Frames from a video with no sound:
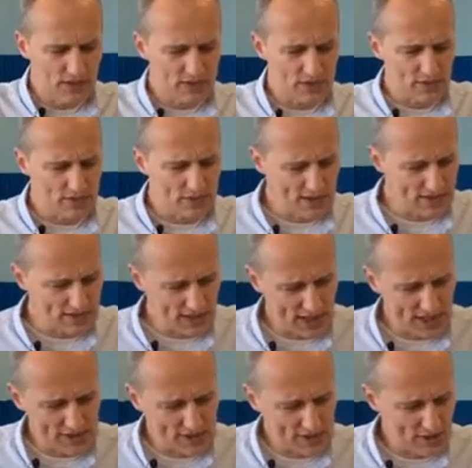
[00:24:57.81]
So she
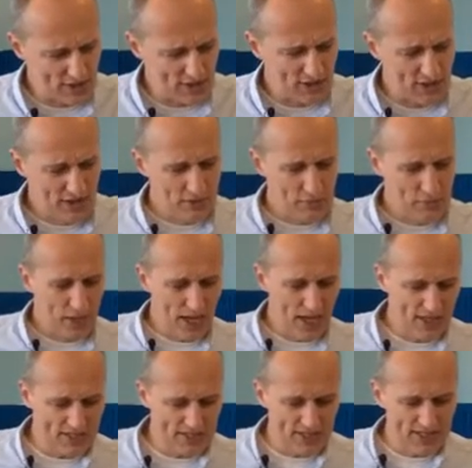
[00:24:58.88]
sends her
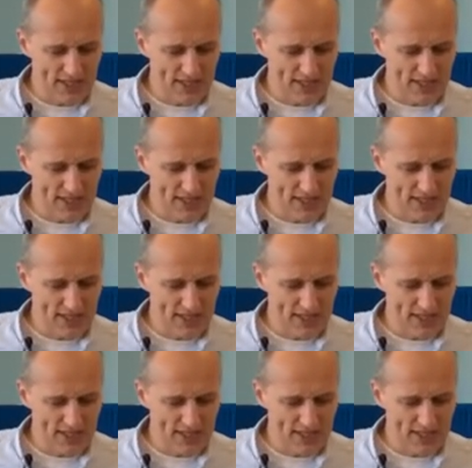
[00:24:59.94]
maid to